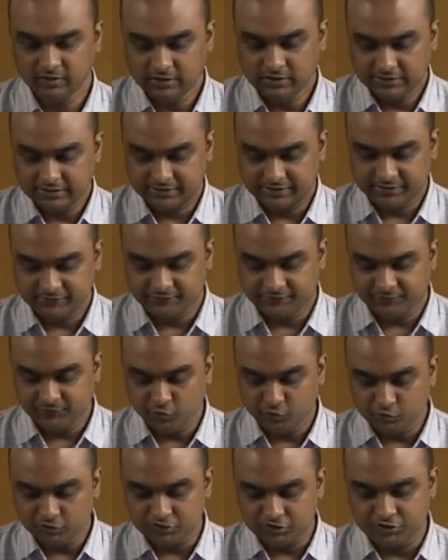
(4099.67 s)

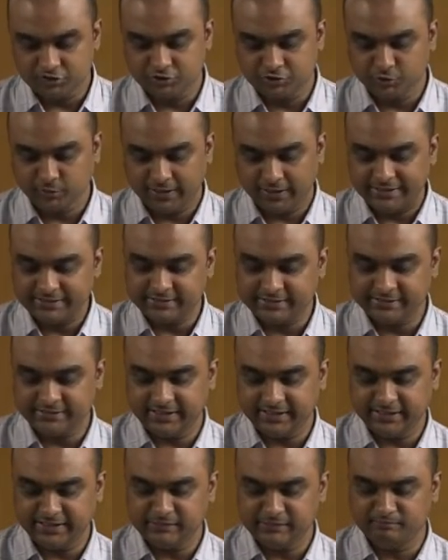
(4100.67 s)
refused to
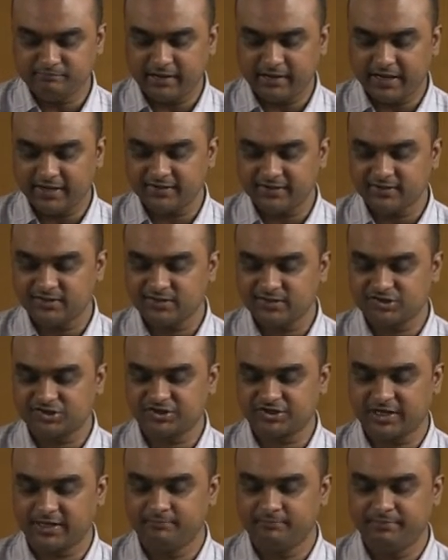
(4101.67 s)
entertain buyer's
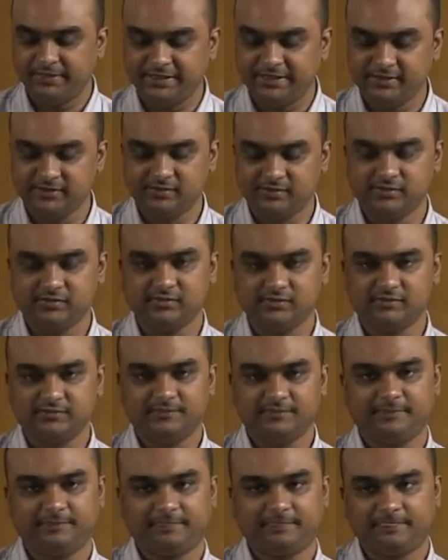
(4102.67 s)
appeal
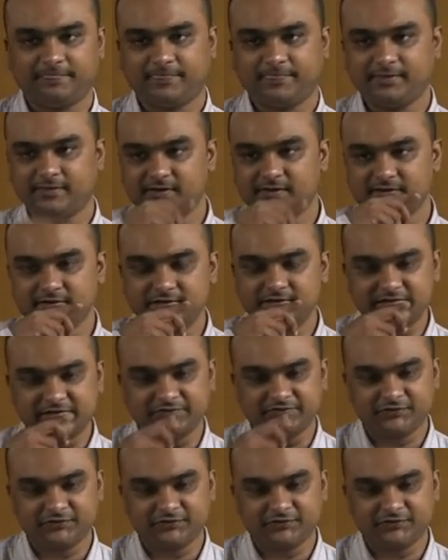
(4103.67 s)
to